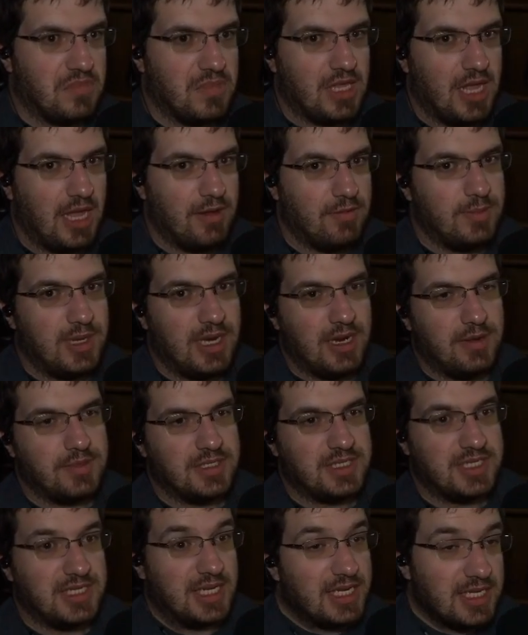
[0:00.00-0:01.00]
I mean, I
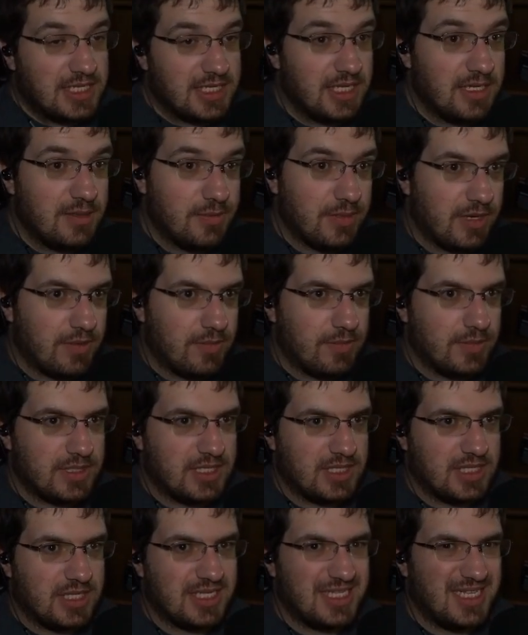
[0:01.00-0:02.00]
was dizzy, but I was
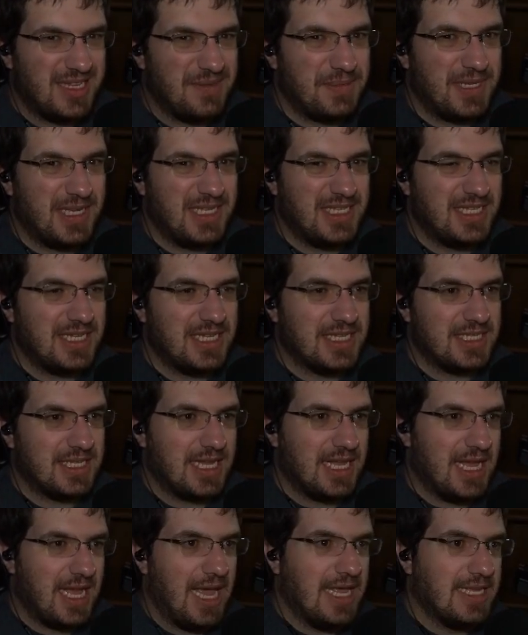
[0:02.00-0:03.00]
at the same dizziness
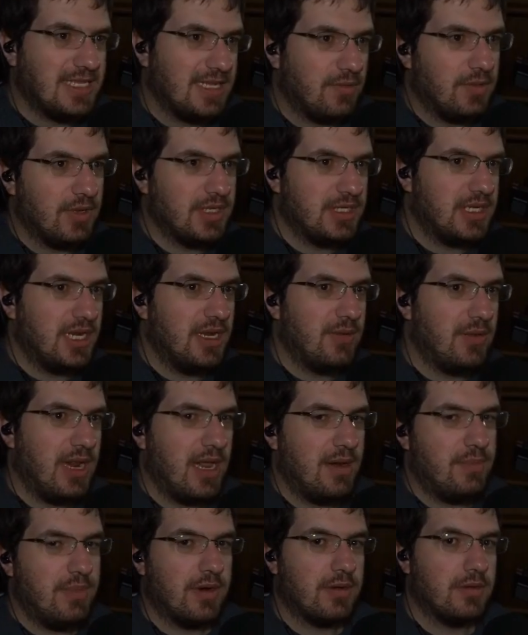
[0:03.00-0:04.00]
as I was today when I
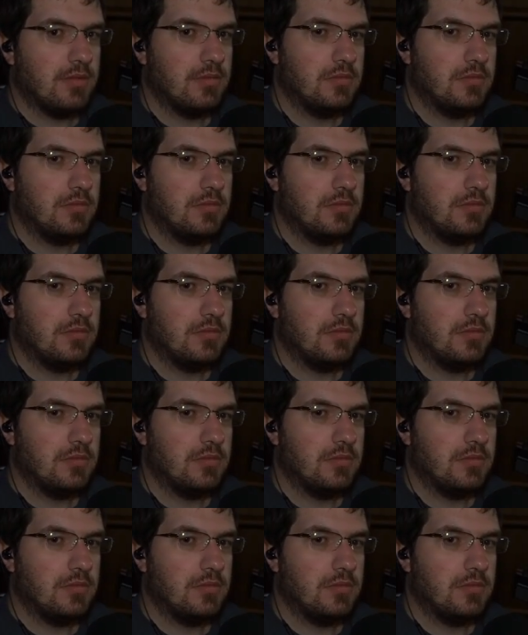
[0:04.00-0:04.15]
had beer.